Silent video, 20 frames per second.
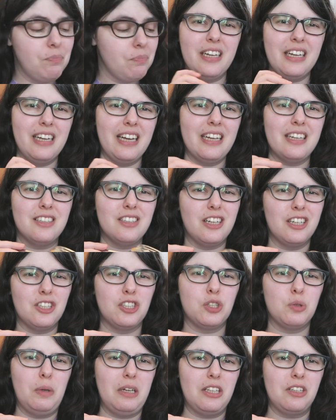It can get a
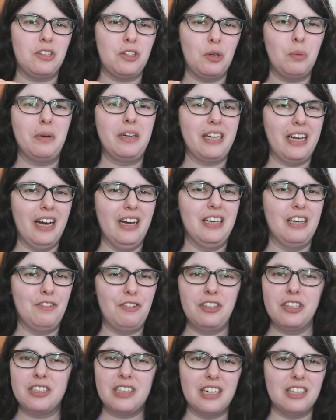touch sweet too, but again,
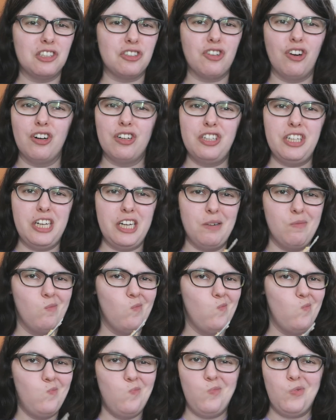if you just had a strong tea,
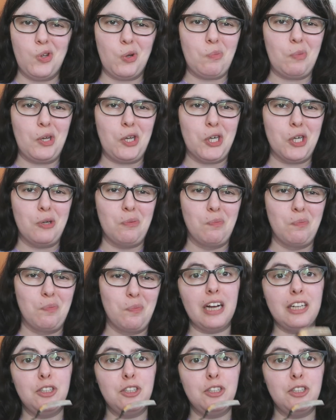you'd be good.